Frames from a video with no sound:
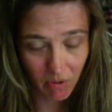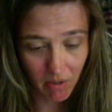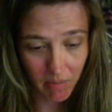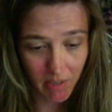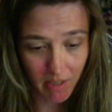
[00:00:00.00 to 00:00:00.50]

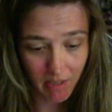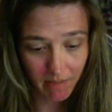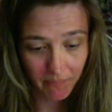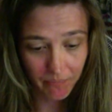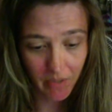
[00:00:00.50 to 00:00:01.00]
to be
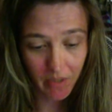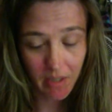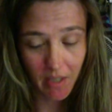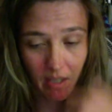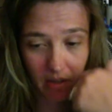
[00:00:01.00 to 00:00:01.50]

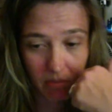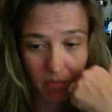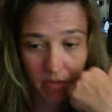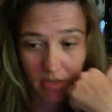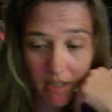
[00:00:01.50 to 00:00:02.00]
seen as
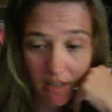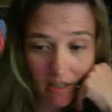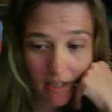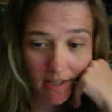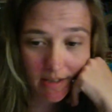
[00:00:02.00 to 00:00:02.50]
we're seen, I
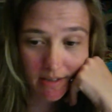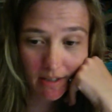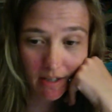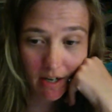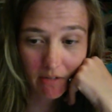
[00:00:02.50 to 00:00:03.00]
guess.
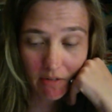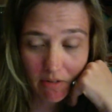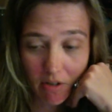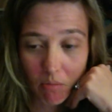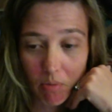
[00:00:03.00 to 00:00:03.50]
I don't
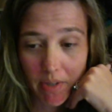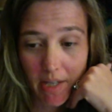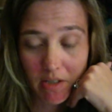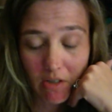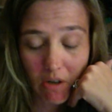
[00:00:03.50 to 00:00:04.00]
know, but
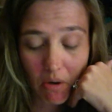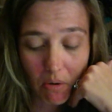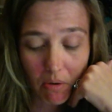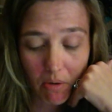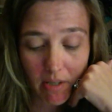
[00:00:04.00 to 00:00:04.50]
that
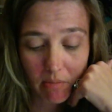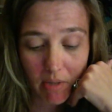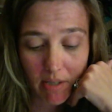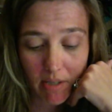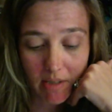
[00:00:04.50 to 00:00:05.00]
soul is
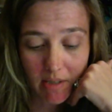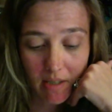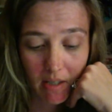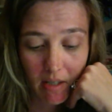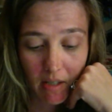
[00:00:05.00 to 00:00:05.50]
what
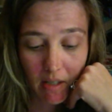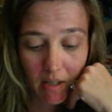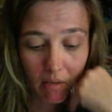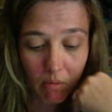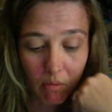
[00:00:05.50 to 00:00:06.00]

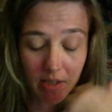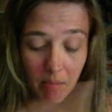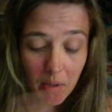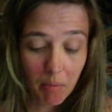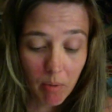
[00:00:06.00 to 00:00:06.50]
some
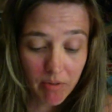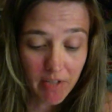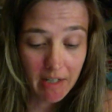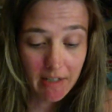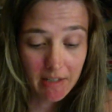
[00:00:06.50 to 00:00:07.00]
people have
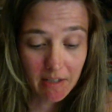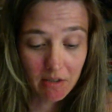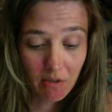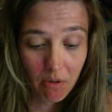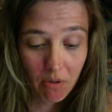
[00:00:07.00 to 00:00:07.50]
said is the
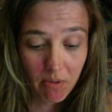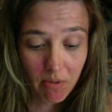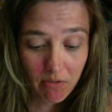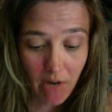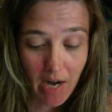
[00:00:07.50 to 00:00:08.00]
soul is
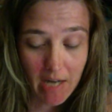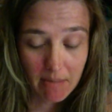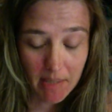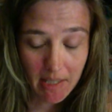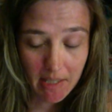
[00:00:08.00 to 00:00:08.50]
what's
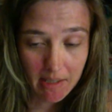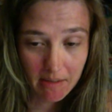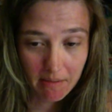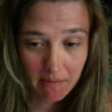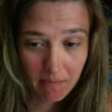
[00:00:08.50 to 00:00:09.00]
fragmented.
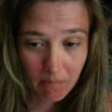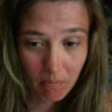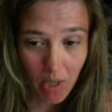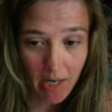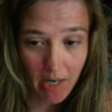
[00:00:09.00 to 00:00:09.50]

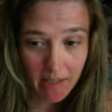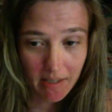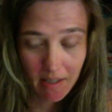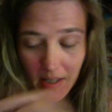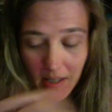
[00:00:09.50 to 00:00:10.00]
But
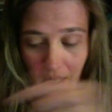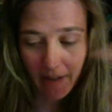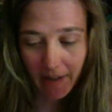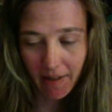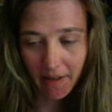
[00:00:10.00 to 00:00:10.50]

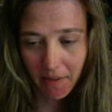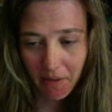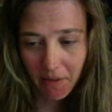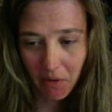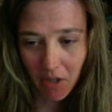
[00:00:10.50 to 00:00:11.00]
I got
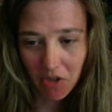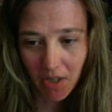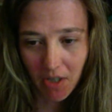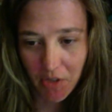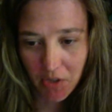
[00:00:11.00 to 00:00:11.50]
another
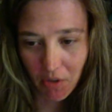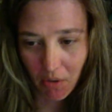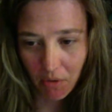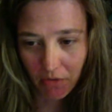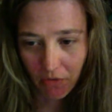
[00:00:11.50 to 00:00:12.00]
question. If the
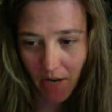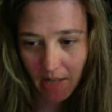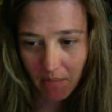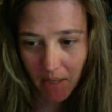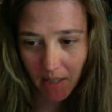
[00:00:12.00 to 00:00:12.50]
soul is
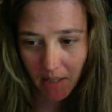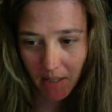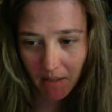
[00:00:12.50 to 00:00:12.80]
fragmented